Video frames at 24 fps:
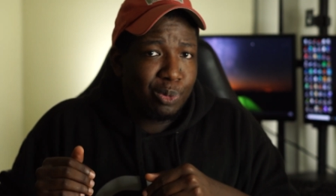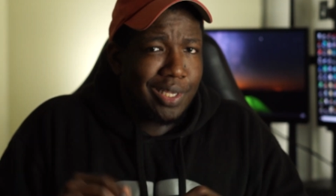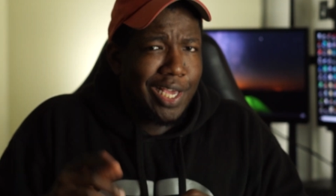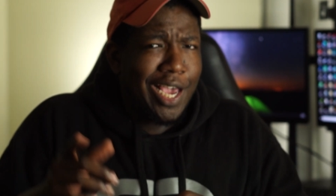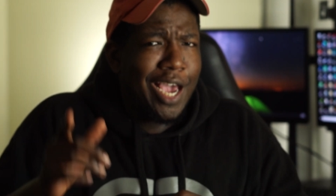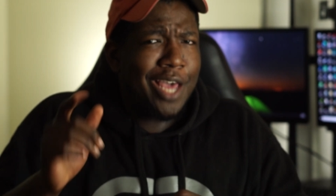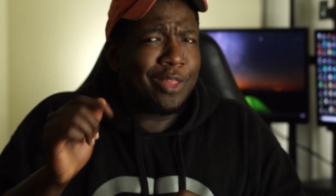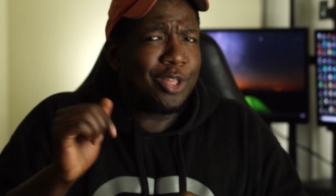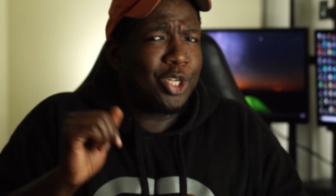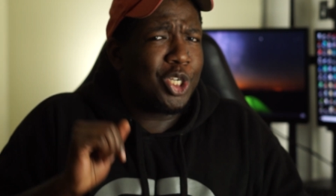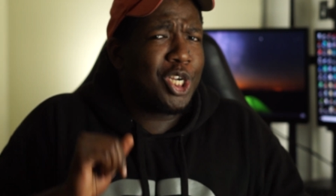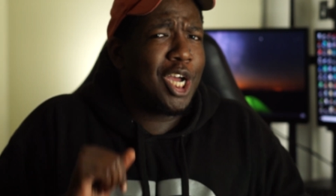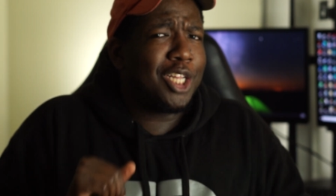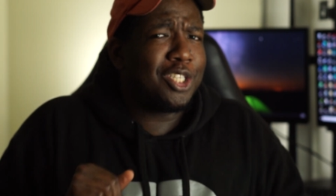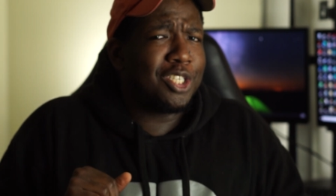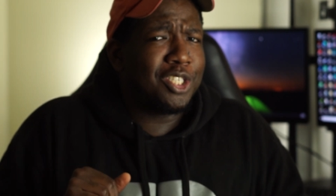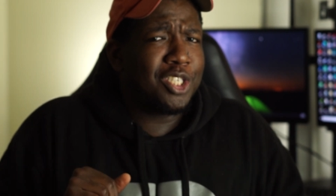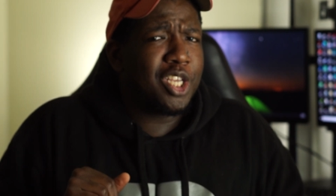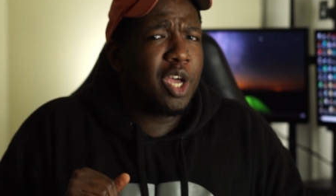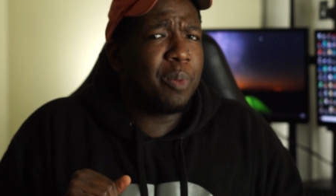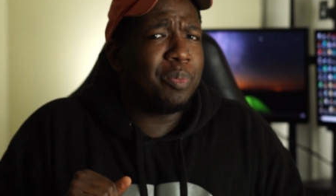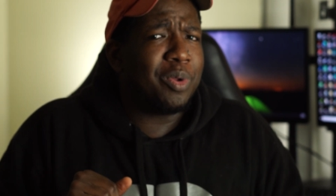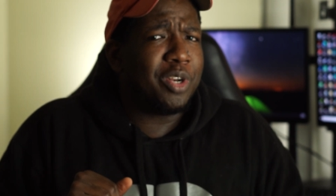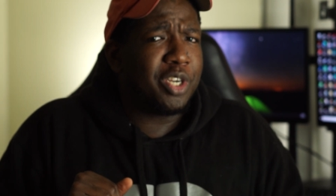Yeah, the
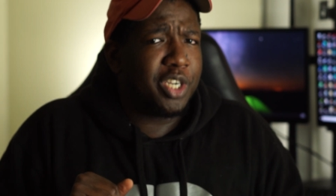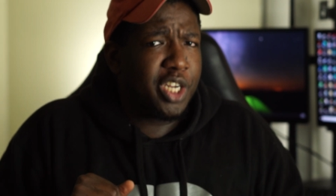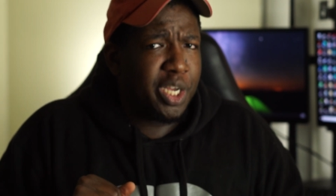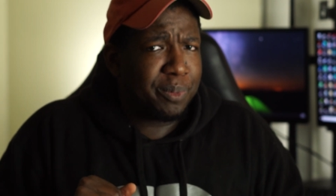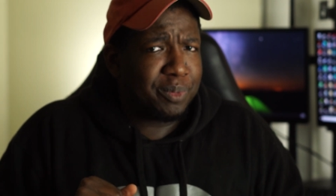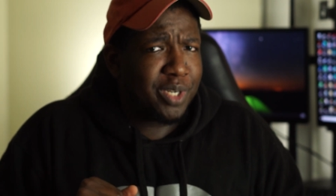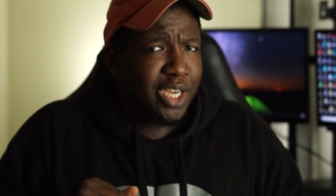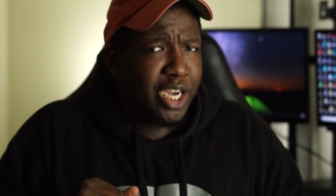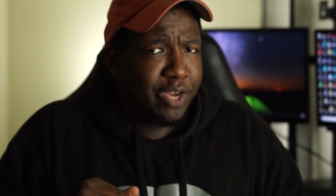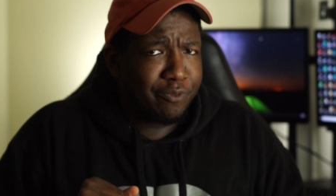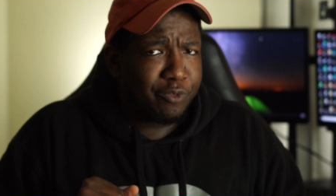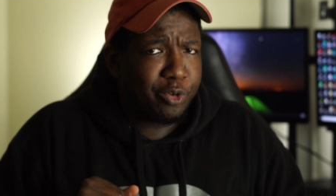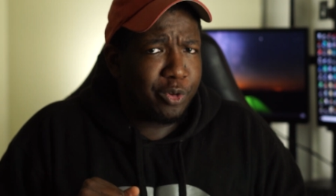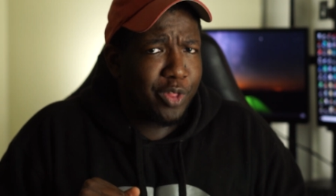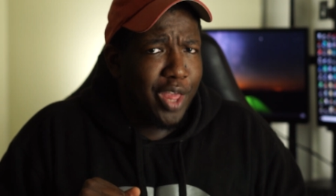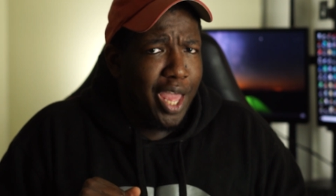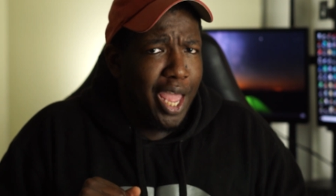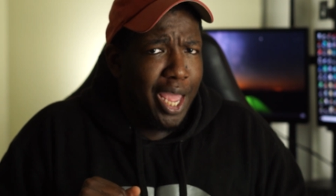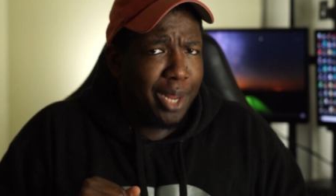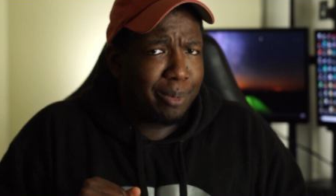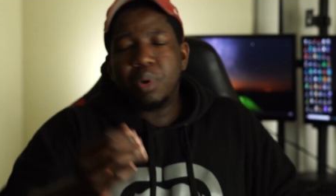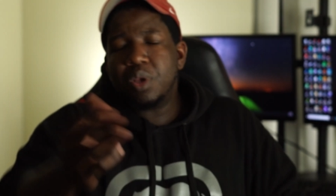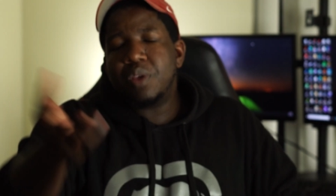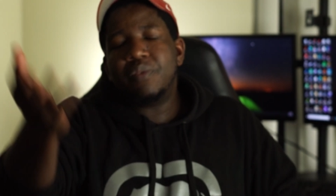Johnsons up and dipped after
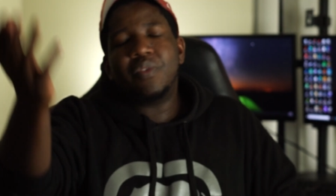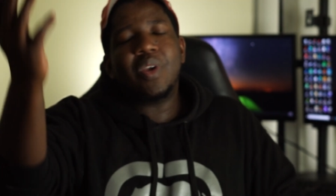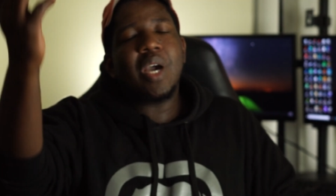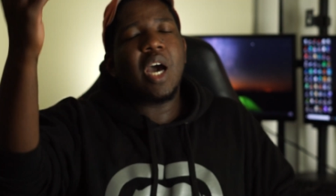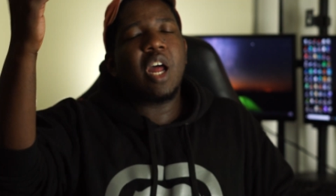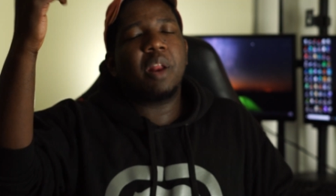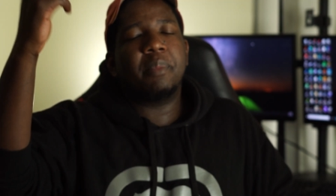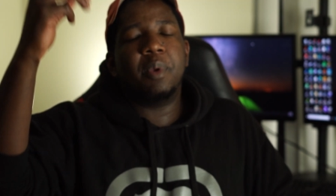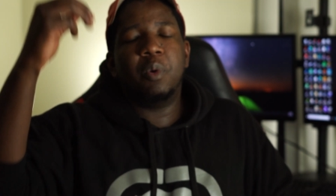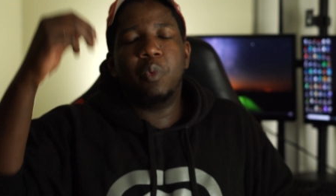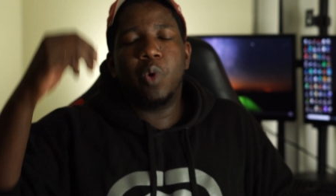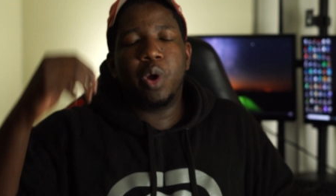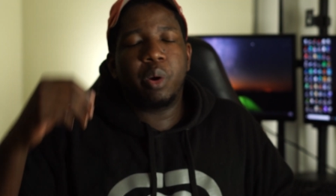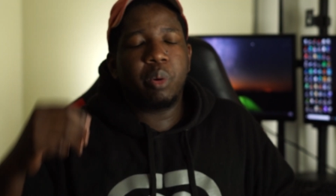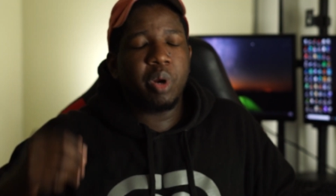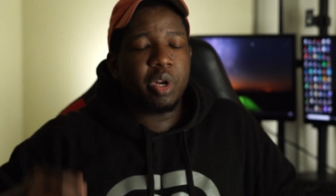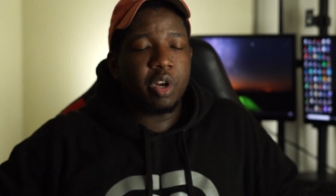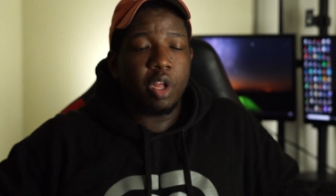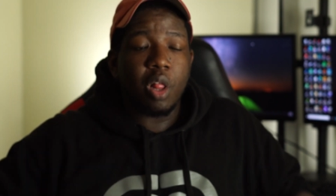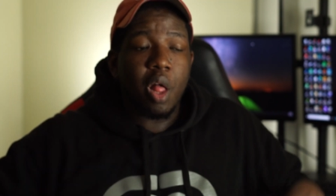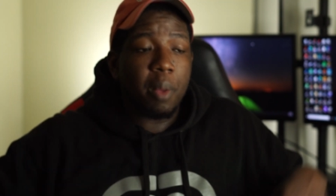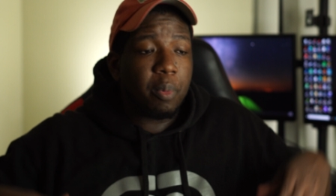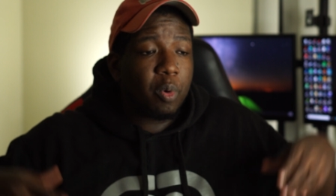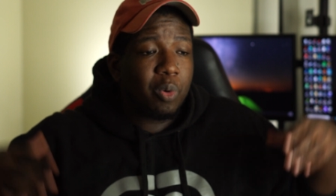that. But you've got to be
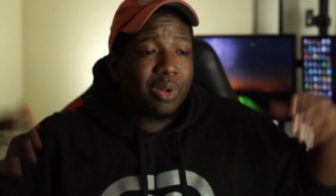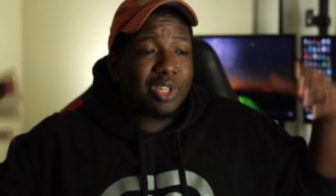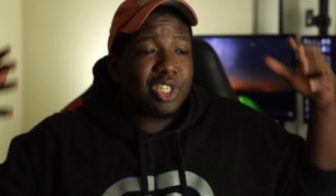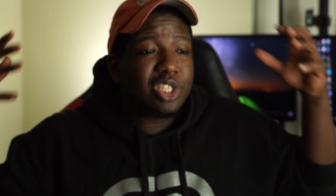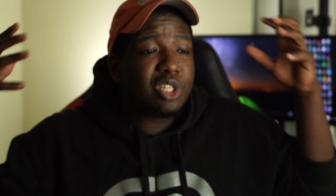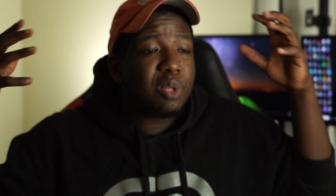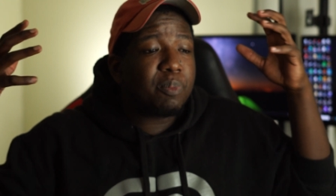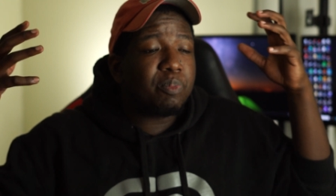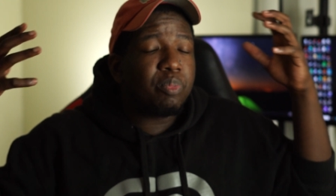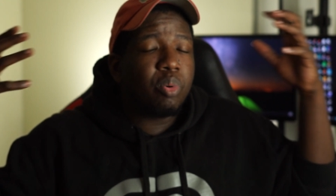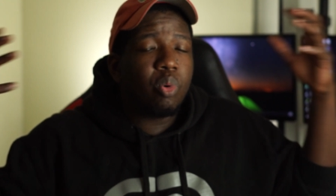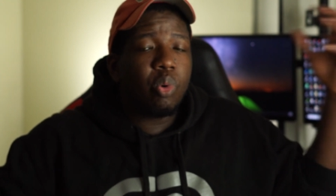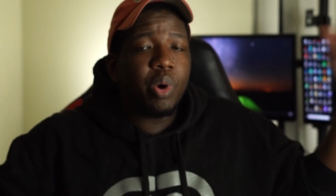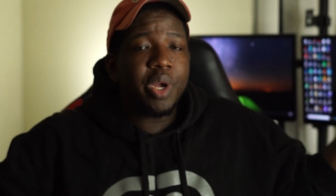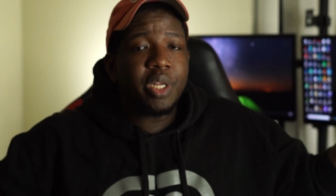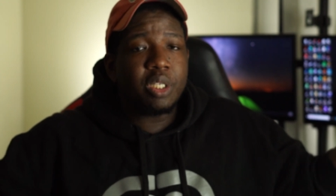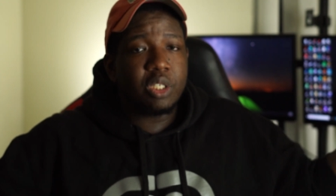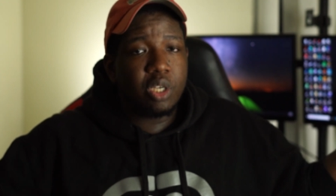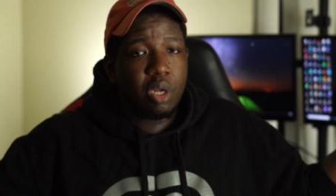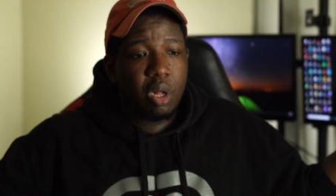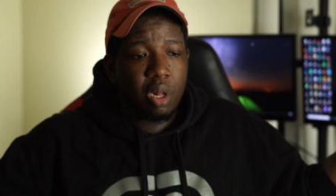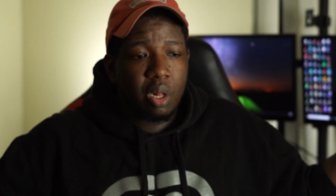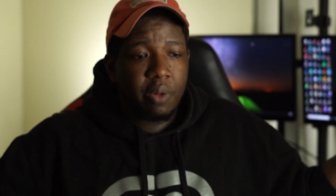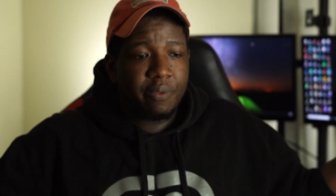wondering, but what's the point
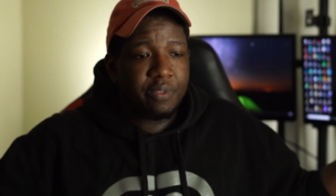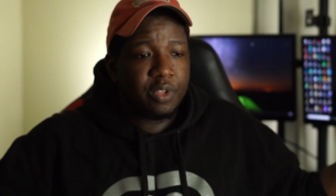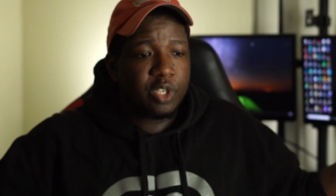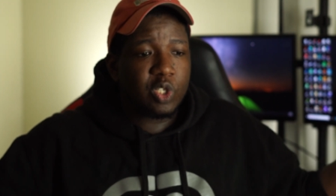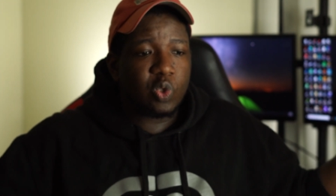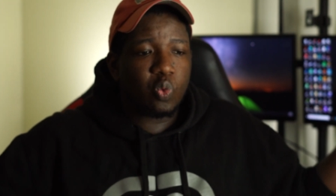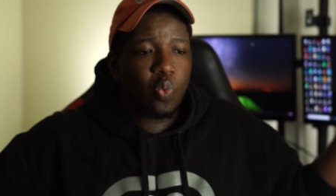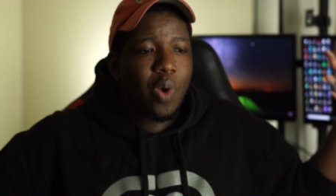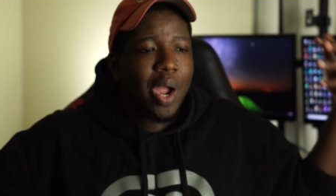to all of this?